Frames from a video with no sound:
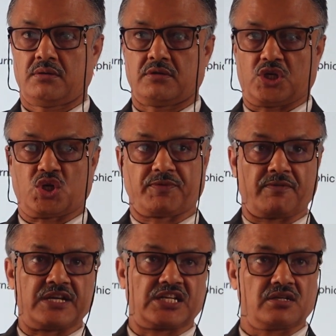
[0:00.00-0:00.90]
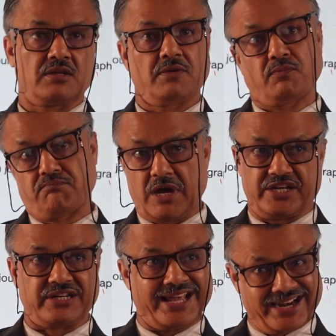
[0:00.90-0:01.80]
The supervisor
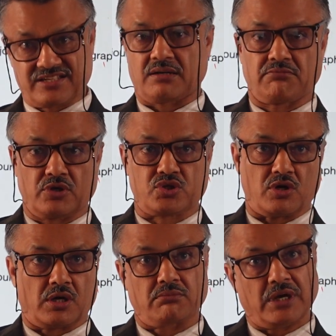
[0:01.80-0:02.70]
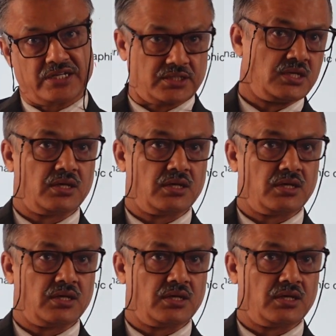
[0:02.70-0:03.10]
might add some books or might